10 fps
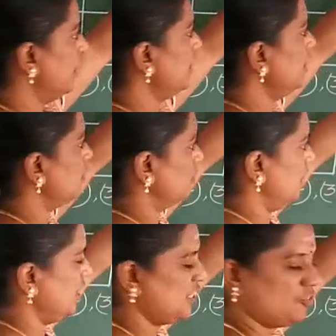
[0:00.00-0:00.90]
it,
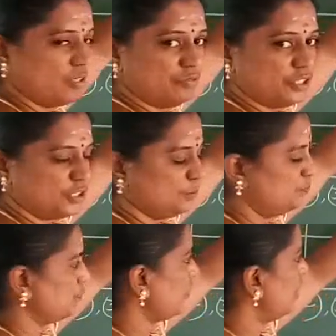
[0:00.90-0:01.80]
that is your wish.
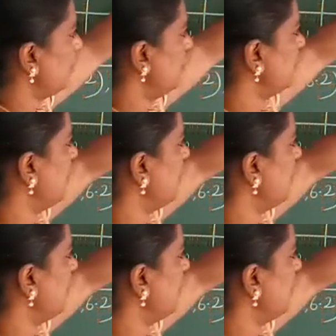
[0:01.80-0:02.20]
But